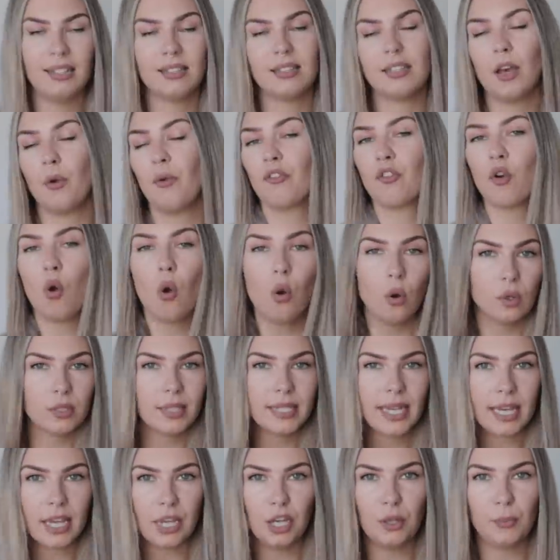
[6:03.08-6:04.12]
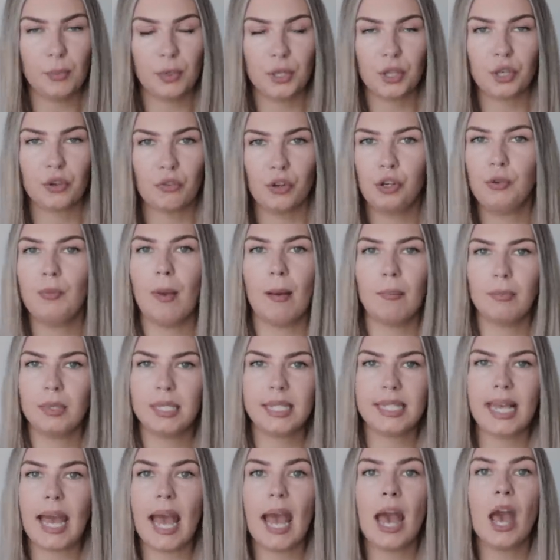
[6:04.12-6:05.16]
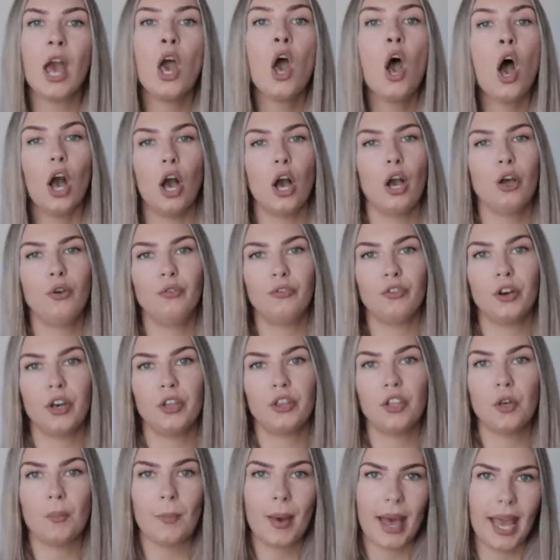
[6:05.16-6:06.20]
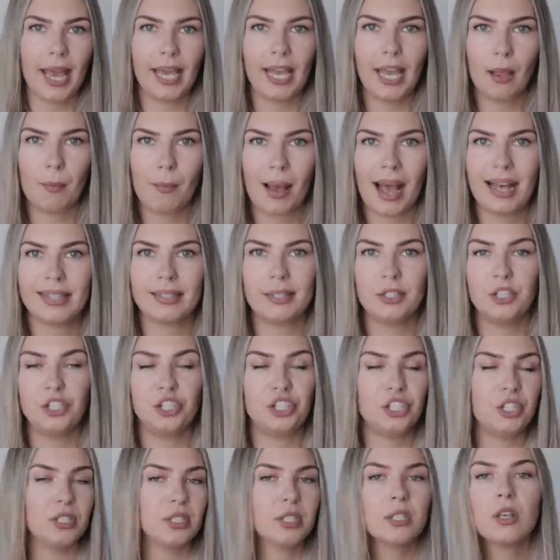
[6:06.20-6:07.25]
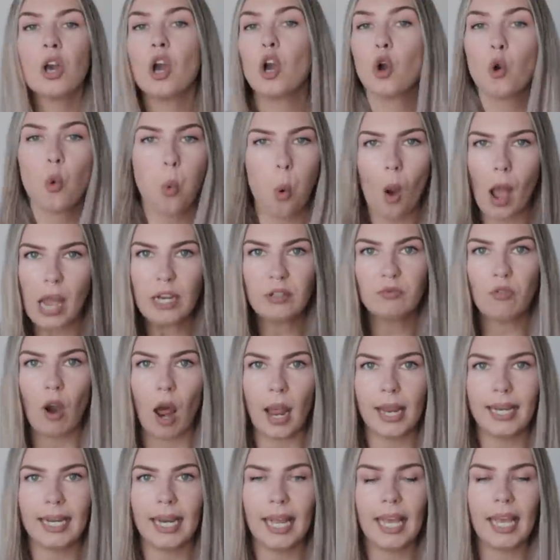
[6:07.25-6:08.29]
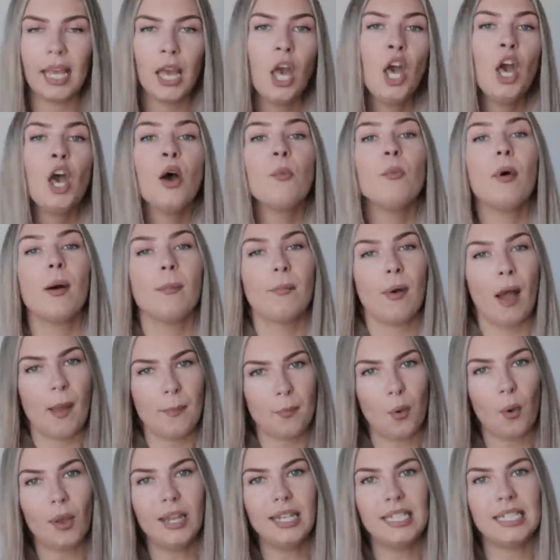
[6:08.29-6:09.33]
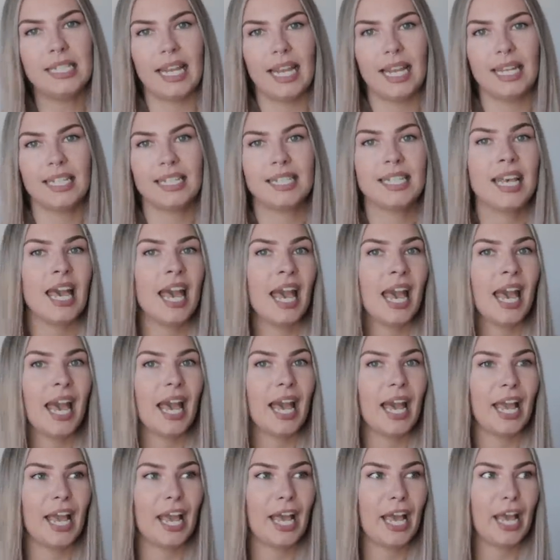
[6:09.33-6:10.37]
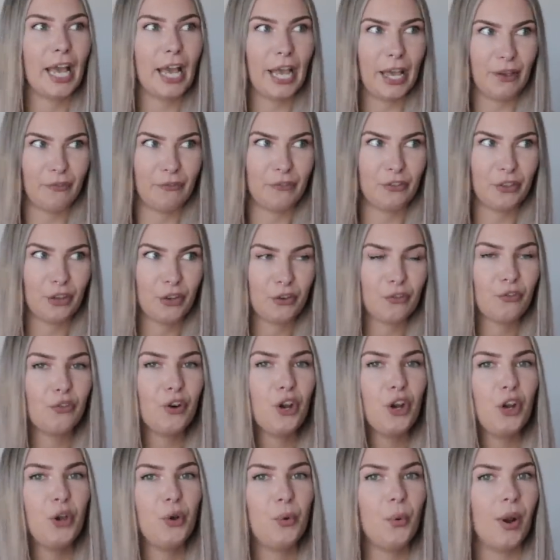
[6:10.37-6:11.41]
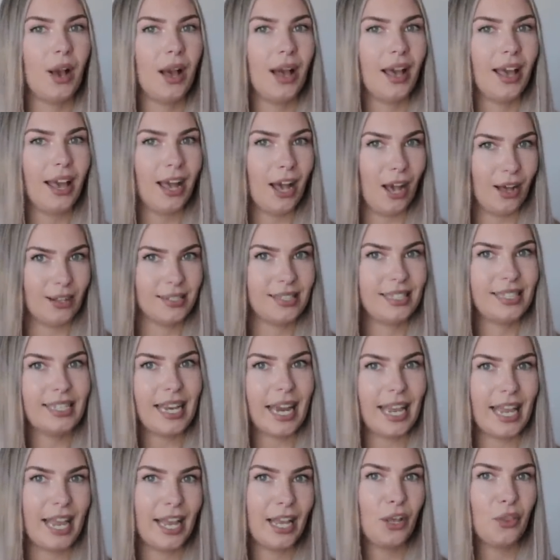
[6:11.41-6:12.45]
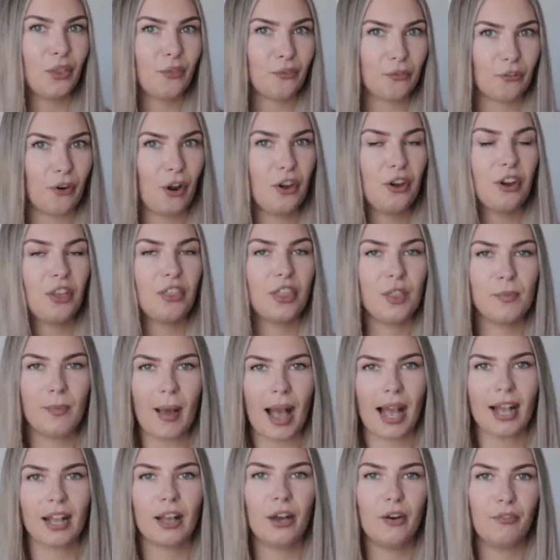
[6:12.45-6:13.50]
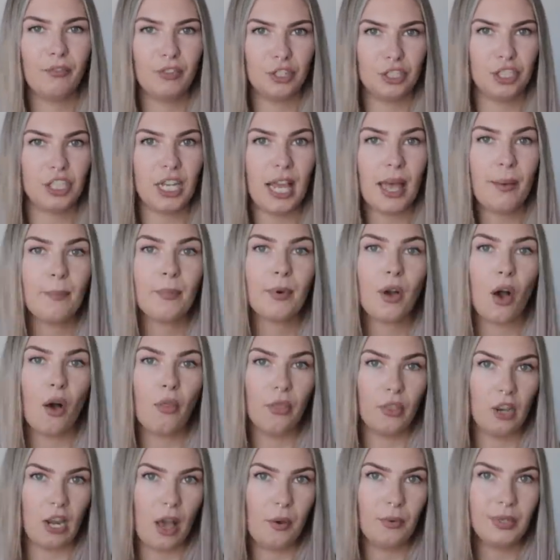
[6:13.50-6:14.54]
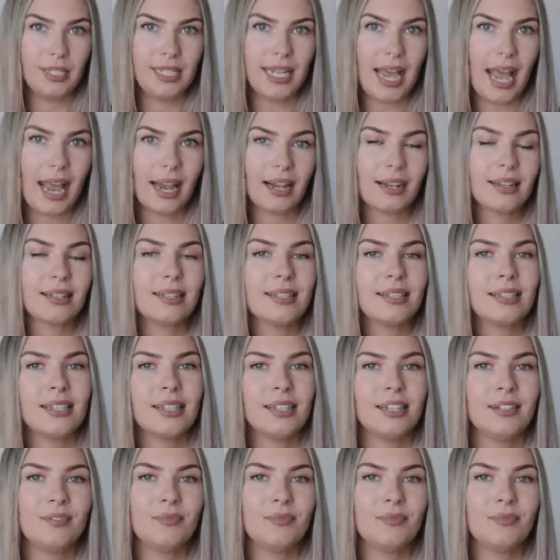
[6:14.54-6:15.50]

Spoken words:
So of course they're going to put the crew members there over the paying passengers, quite rightly. But my point is, if the crew are staying at the front and the back of the ship on the lower decks,